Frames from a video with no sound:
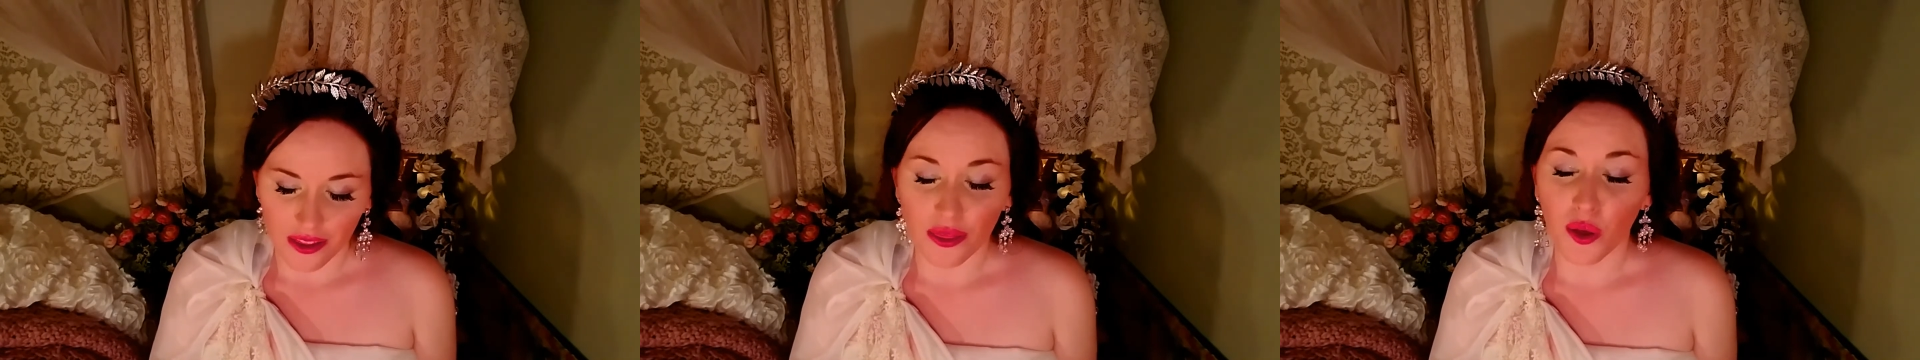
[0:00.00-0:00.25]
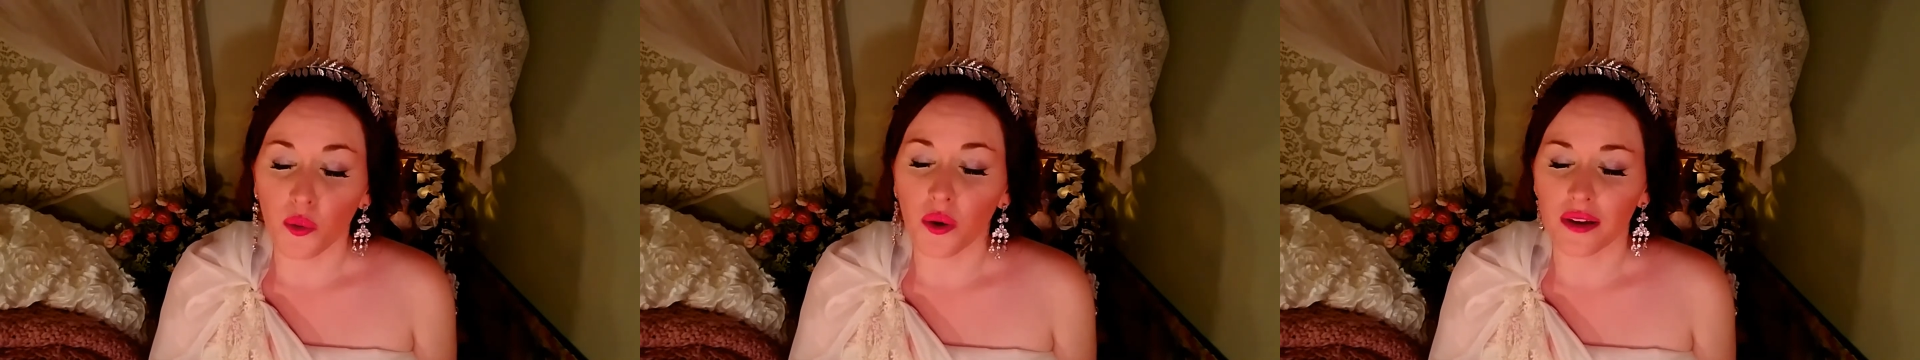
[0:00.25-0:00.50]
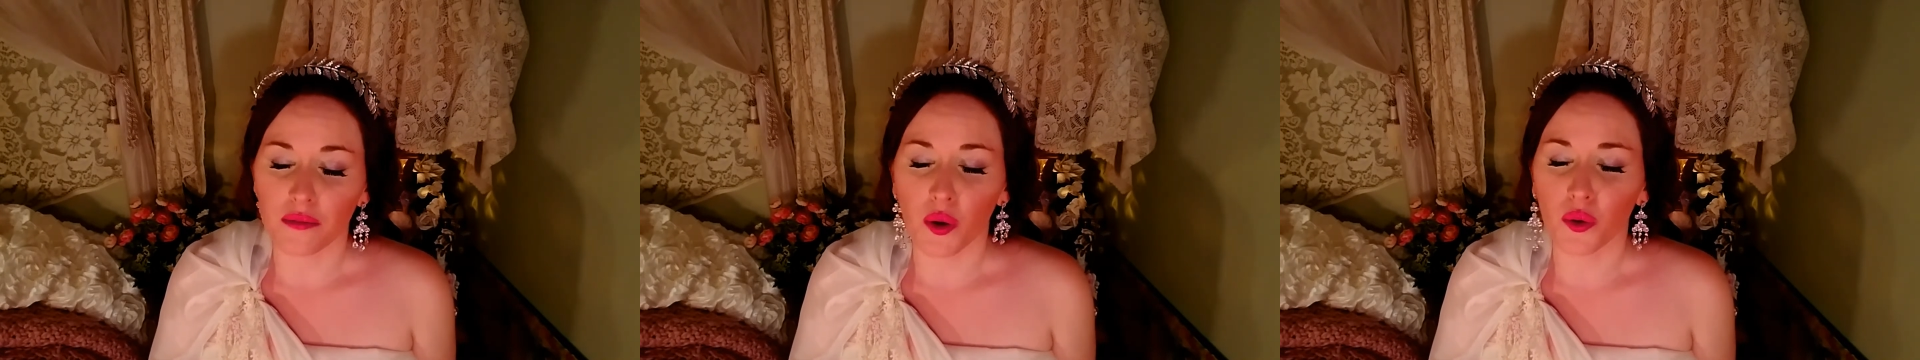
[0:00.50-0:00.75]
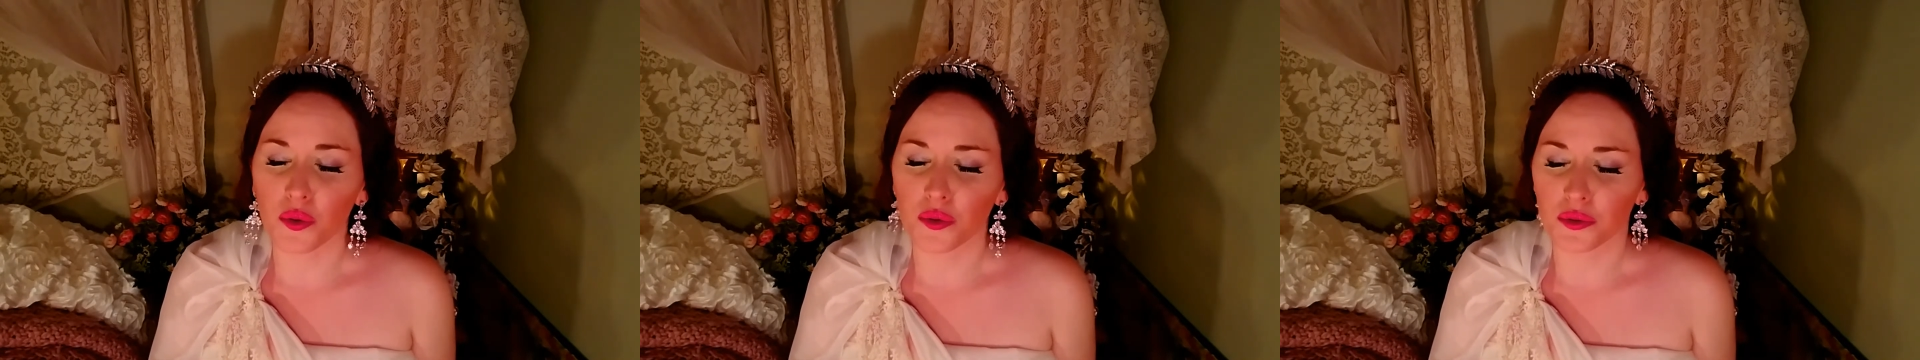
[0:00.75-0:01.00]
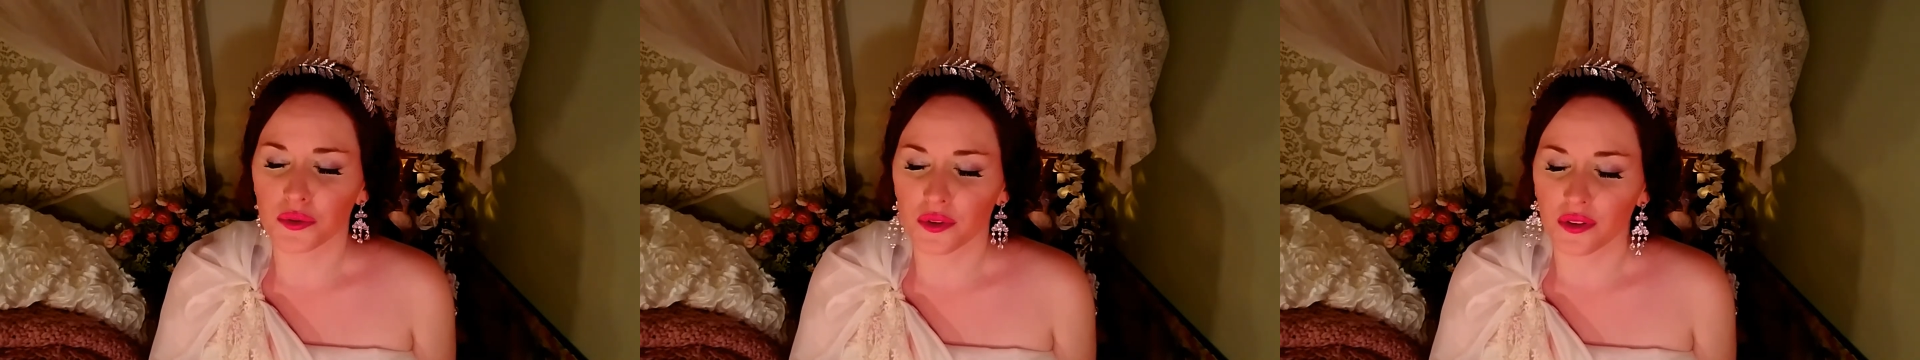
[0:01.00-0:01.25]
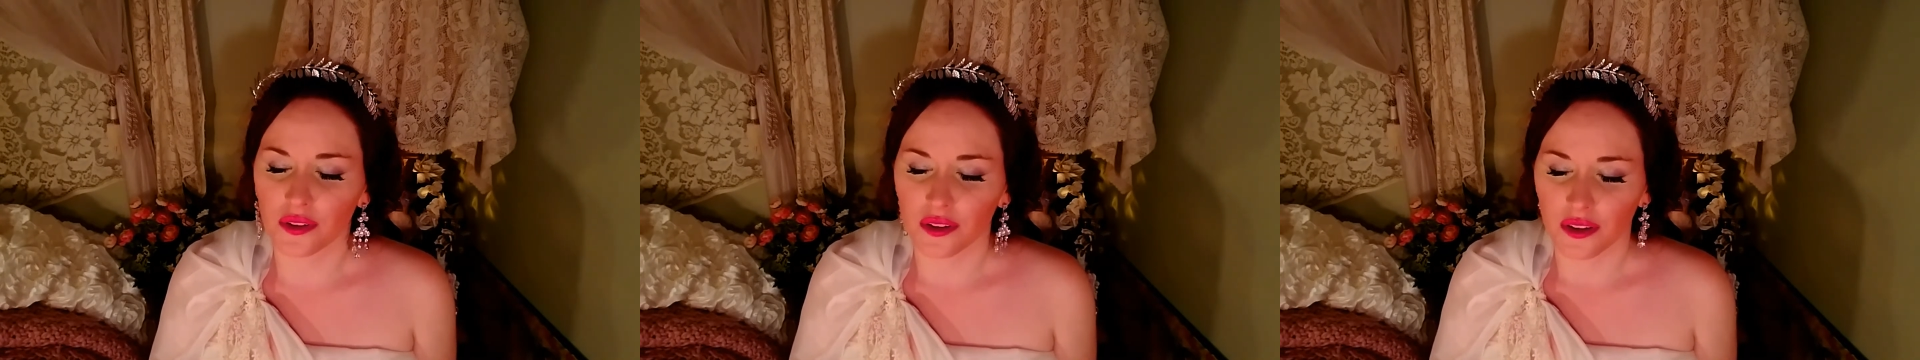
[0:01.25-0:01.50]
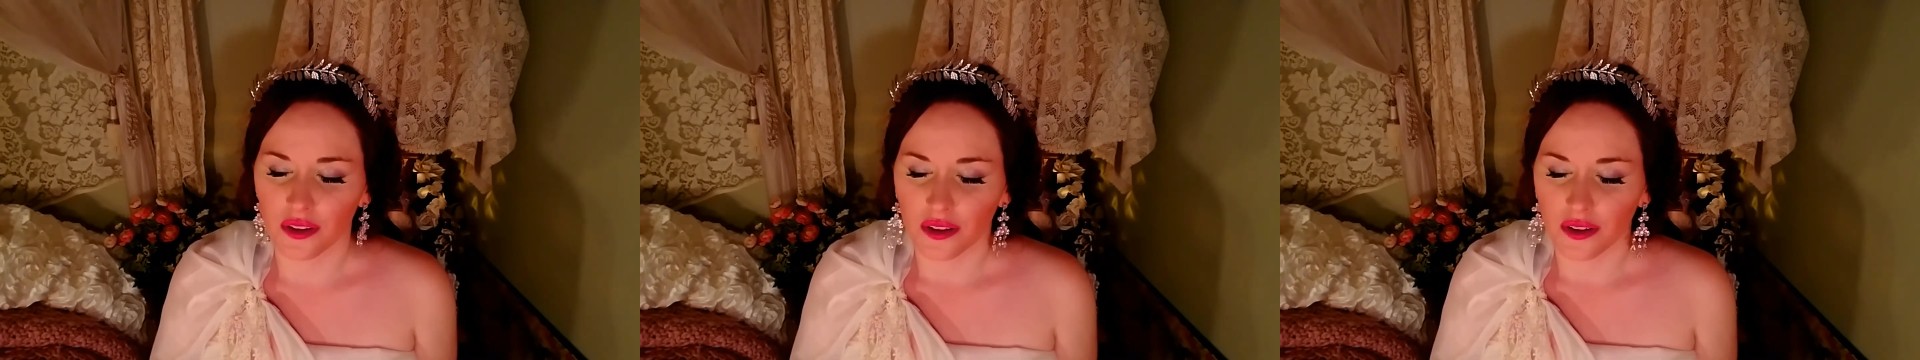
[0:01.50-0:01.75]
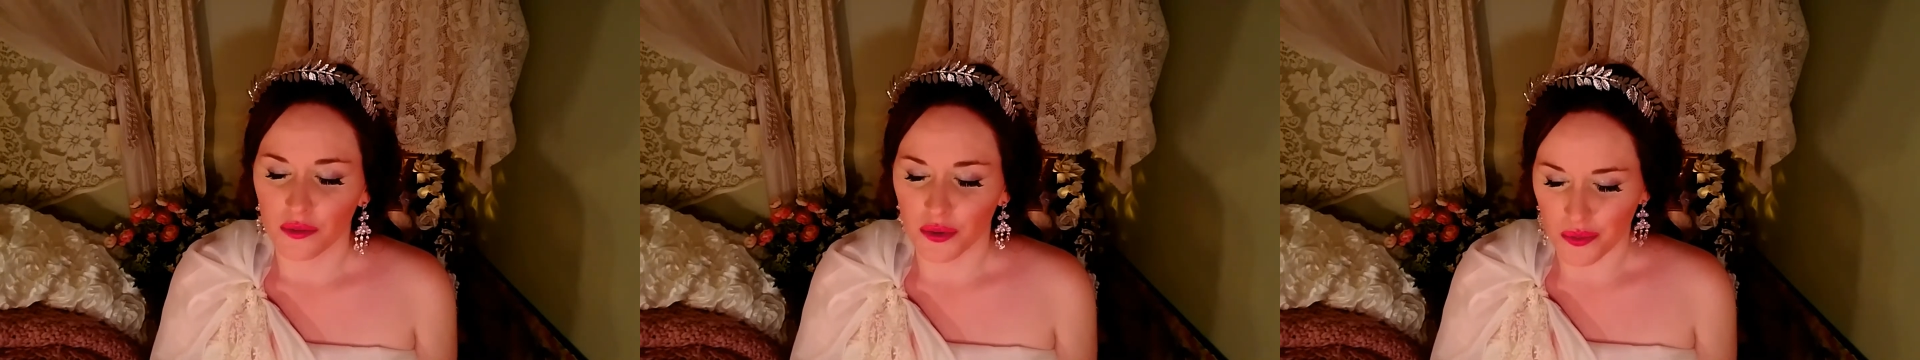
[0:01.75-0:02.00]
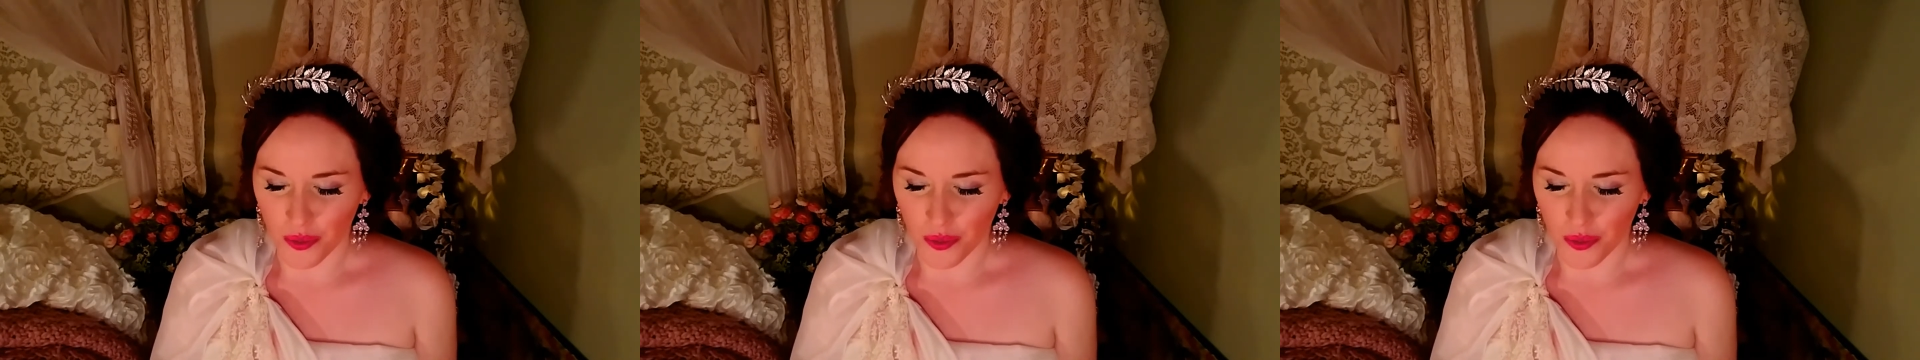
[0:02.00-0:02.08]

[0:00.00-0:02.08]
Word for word: though I'm old with